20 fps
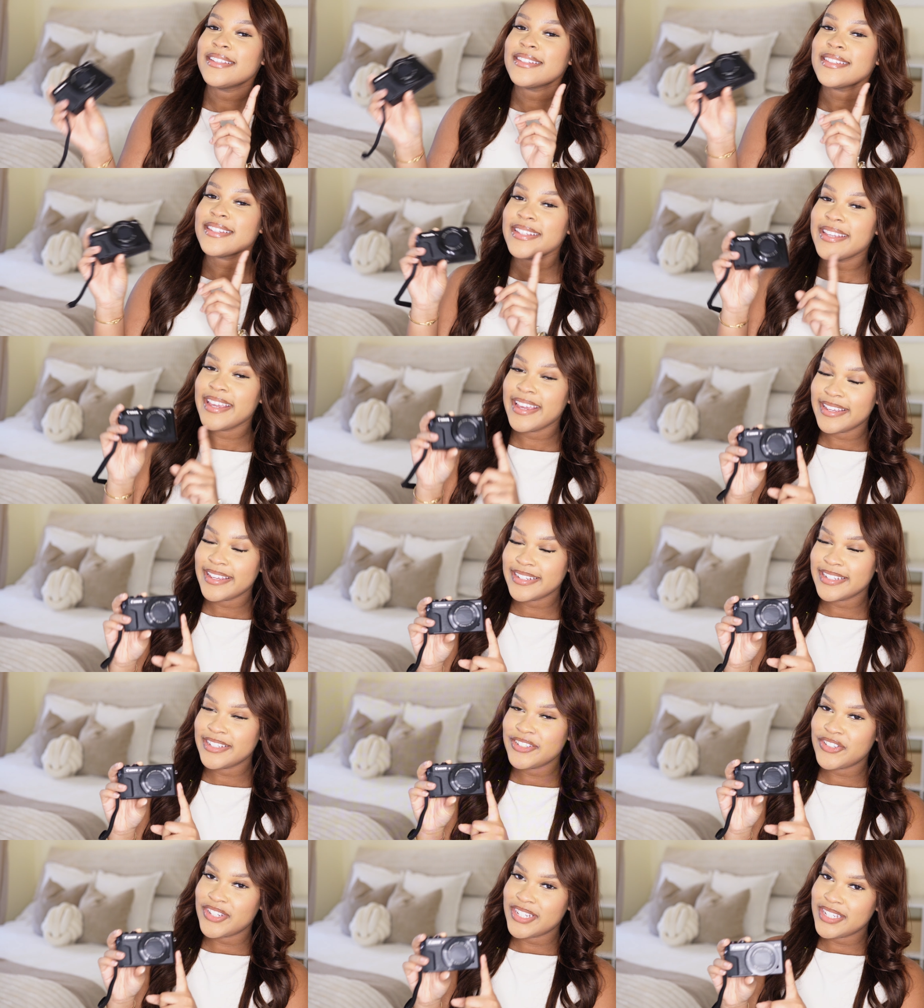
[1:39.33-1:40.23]
this is the
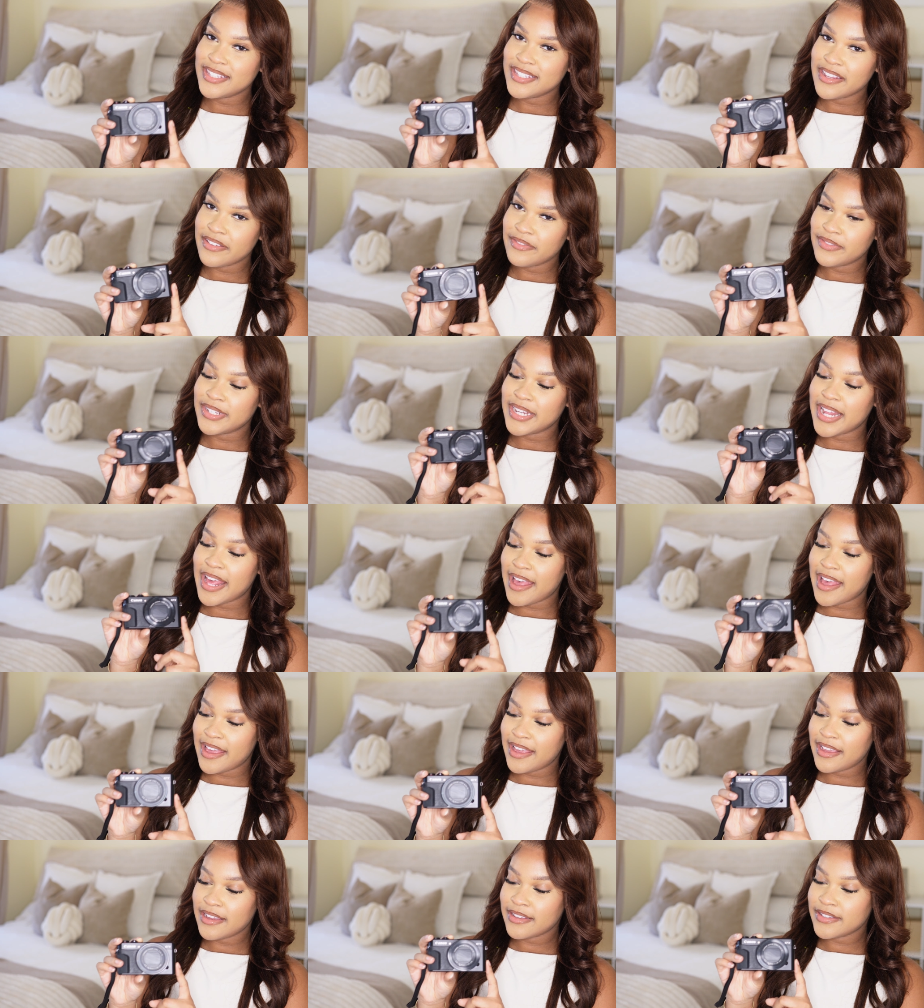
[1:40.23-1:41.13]
Canon
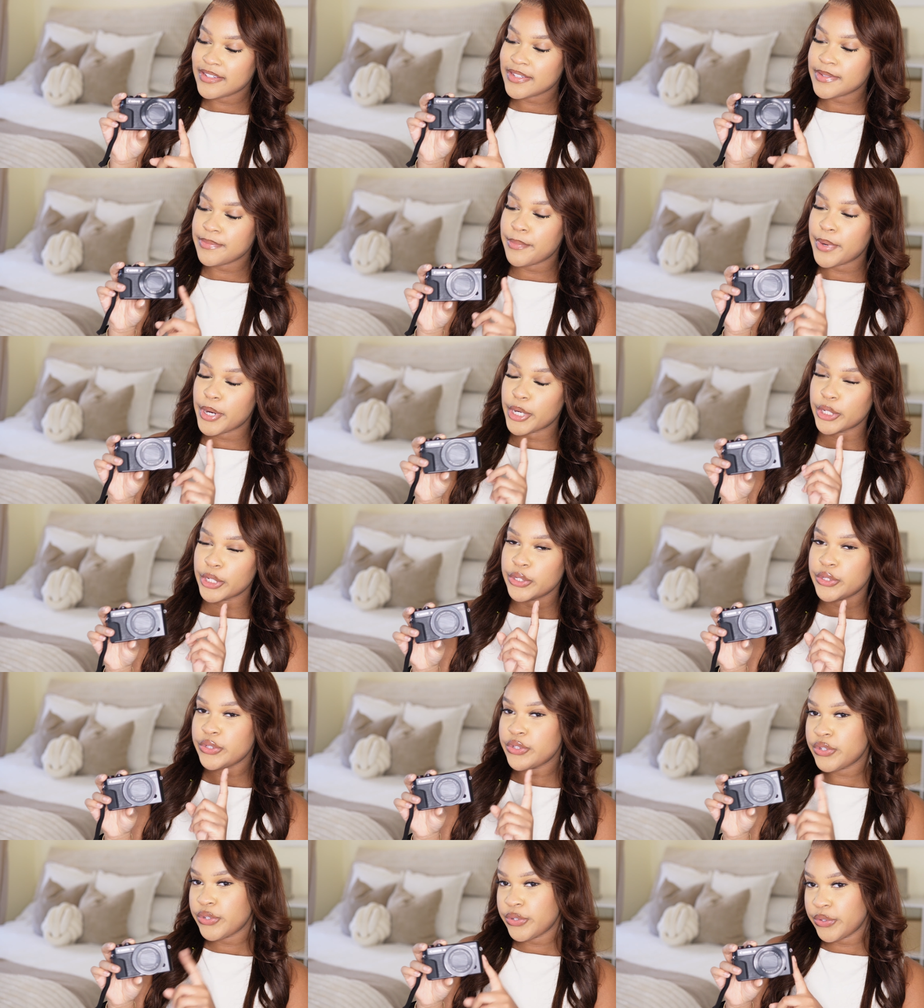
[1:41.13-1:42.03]
G7X Mark
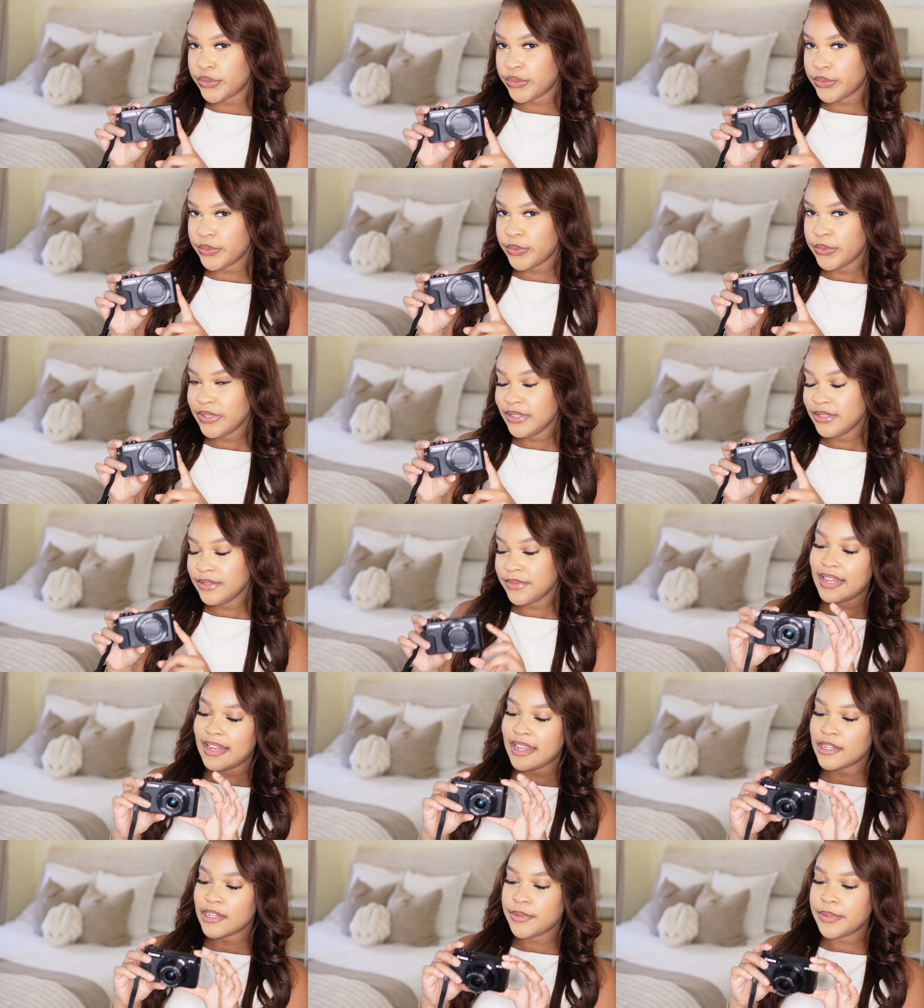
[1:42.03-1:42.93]
II. A
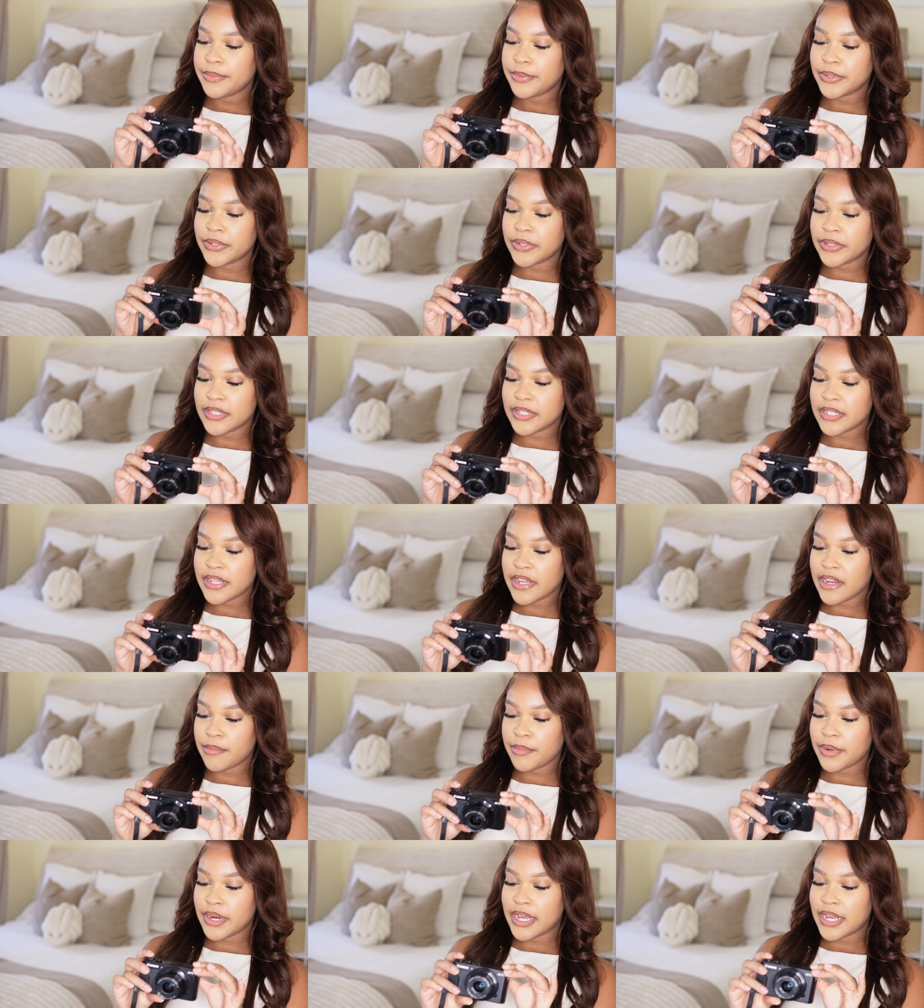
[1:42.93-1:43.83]
lot of people know this
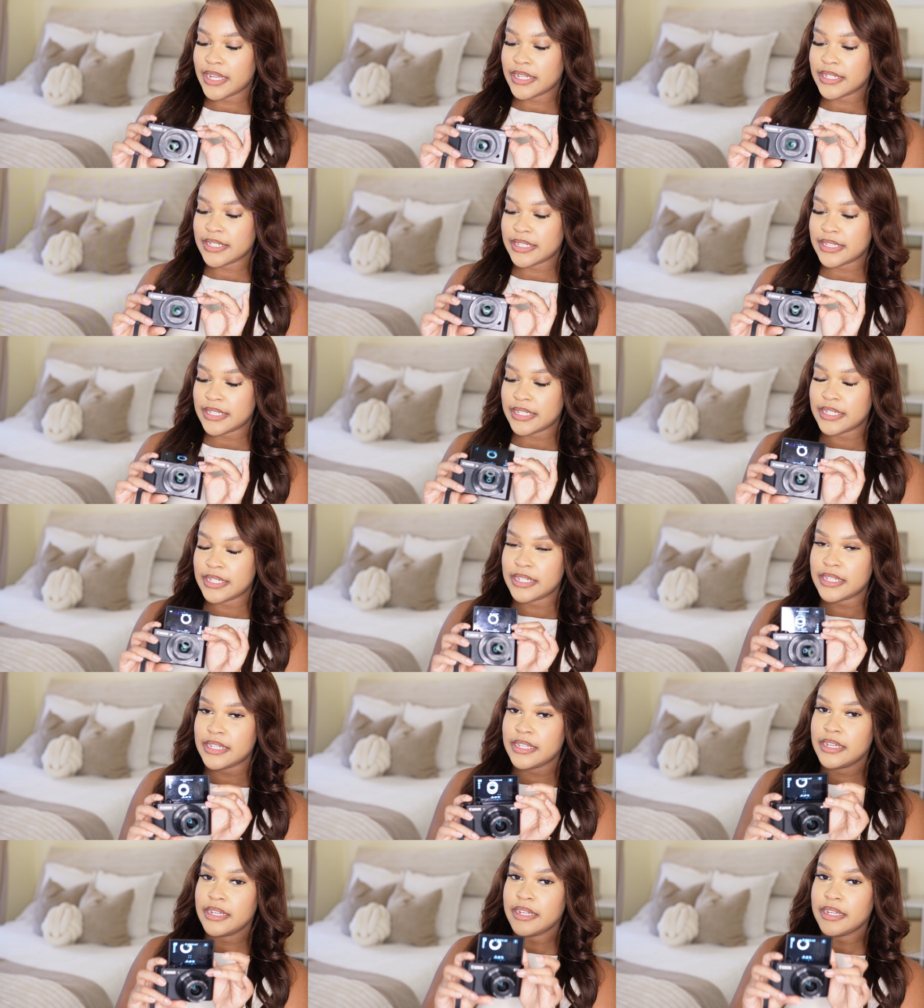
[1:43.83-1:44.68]
camera as the